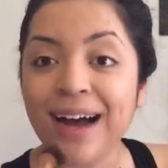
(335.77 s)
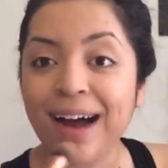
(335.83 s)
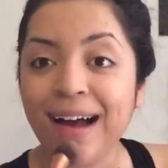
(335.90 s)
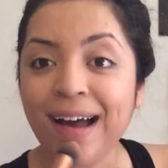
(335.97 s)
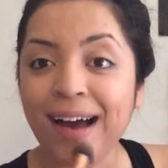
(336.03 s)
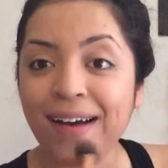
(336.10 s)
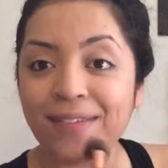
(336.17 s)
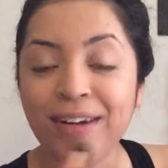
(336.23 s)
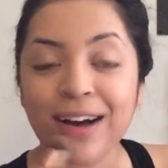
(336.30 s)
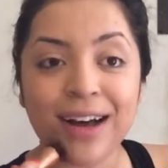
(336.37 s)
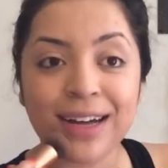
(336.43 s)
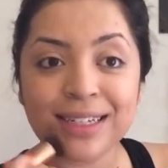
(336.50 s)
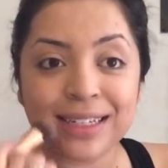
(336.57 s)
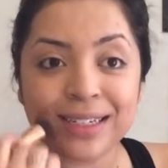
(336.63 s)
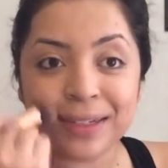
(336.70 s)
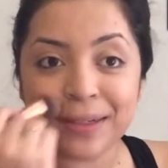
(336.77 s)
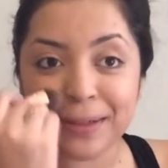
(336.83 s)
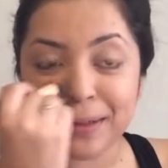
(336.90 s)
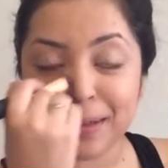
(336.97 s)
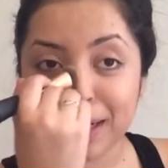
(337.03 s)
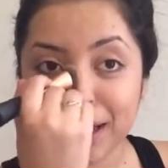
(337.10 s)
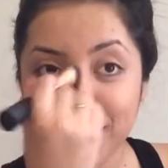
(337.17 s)
I have not
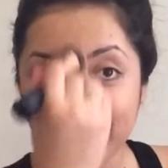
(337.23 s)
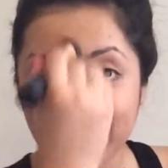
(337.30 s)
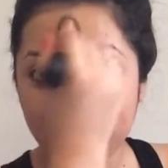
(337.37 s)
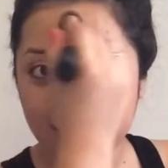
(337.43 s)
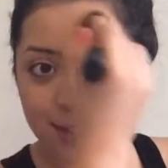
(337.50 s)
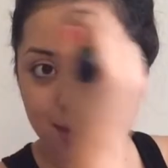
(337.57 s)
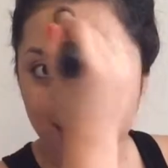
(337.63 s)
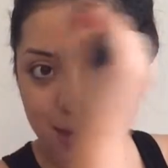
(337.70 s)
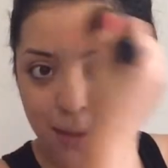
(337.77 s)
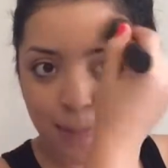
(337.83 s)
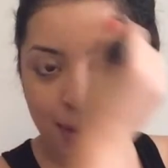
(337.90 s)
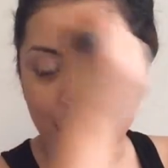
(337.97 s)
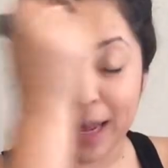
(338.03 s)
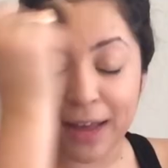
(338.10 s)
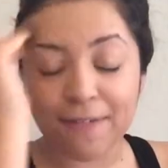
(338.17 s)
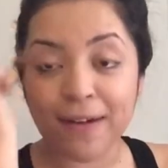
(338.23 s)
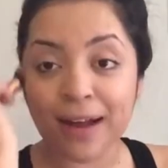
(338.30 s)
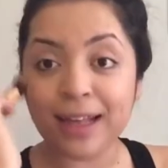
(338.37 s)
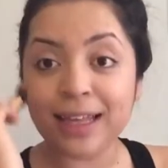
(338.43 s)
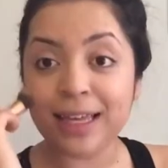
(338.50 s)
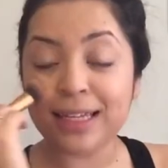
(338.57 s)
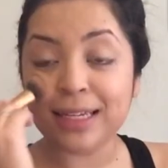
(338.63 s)
got my hands on it, but I
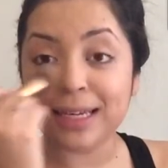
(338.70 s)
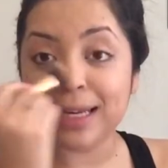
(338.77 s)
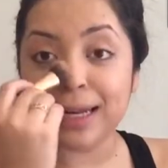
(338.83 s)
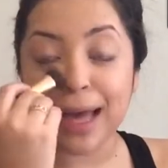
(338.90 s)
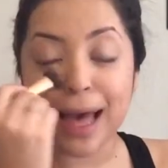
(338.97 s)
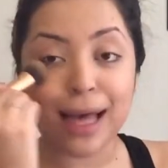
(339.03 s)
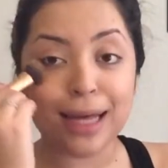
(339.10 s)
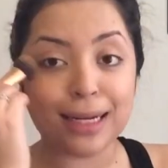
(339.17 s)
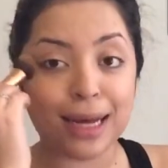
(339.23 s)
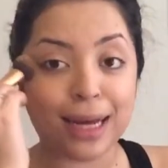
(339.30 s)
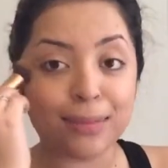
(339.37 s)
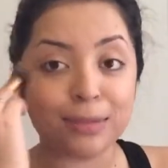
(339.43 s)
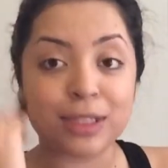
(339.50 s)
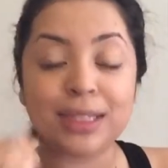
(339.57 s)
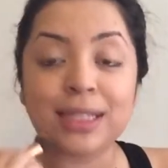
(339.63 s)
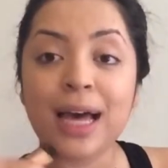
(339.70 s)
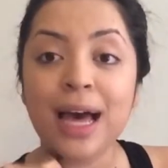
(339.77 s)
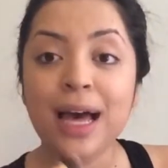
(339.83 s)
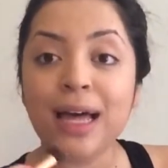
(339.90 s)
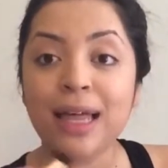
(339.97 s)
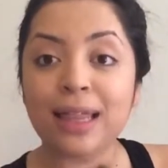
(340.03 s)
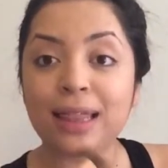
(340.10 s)
finally did, and I'm just
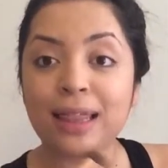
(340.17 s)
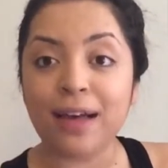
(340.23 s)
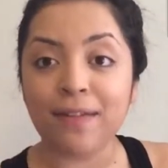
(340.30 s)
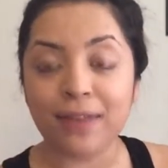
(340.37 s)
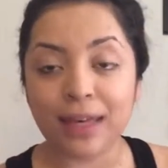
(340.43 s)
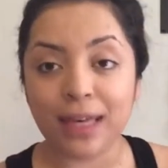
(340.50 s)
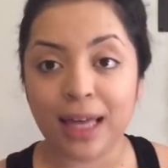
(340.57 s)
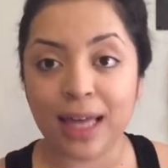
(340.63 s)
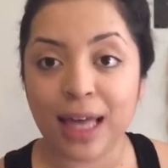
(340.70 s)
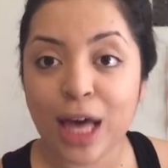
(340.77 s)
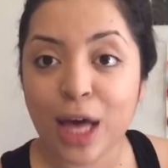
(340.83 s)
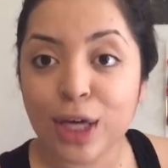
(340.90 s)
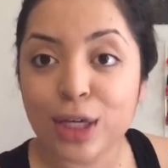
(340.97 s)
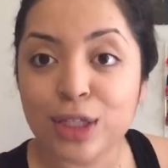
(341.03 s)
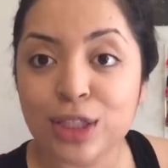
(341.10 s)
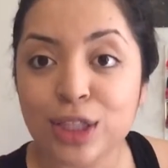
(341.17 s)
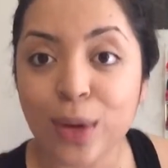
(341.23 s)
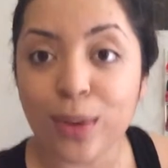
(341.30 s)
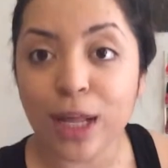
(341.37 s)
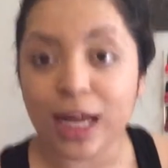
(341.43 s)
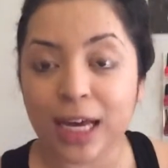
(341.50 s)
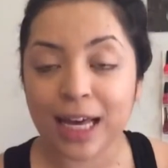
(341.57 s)
loving it.
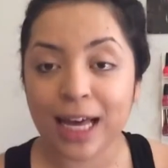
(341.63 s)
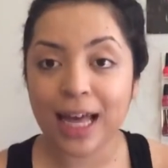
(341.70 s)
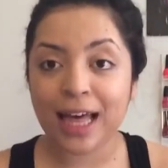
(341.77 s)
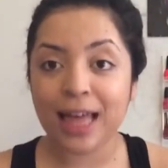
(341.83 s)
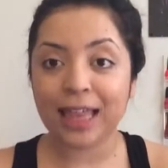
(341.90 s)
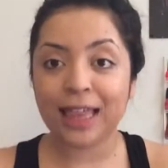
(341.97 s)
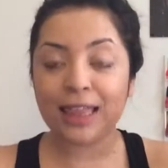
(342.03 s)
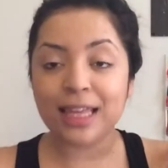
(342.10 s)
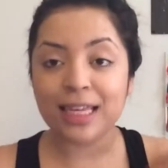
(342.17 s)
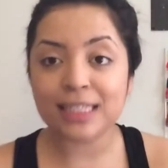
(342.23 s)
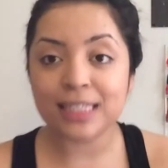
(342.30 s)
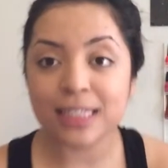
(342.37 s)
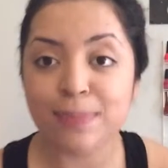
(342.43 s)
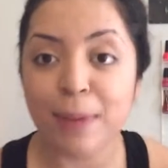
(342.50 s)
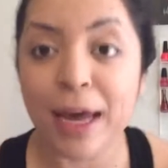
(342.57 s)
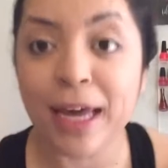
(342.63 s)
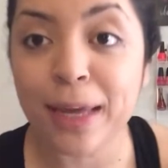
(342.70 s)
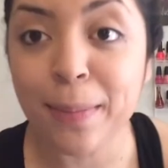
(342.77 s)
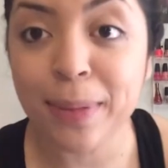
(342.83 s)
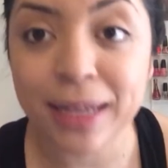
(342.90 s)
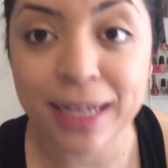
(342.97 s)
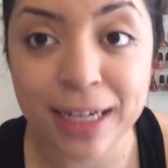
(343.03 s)
So look, this is my
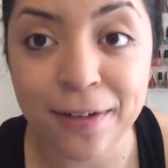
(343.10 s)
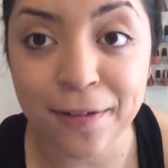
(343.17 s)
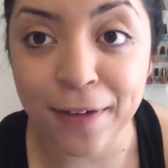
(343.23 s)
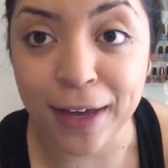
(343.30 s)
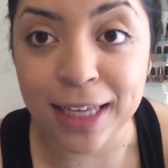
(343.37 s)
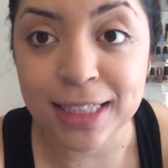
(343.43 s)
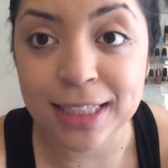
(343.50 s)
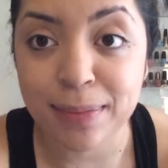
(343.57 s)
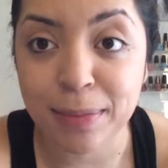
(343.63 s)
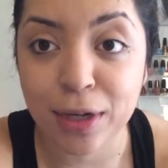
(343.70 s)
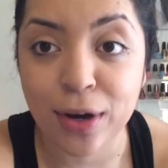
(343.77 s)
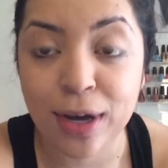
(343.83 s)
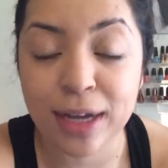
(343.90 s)
completed face. I'm gonna go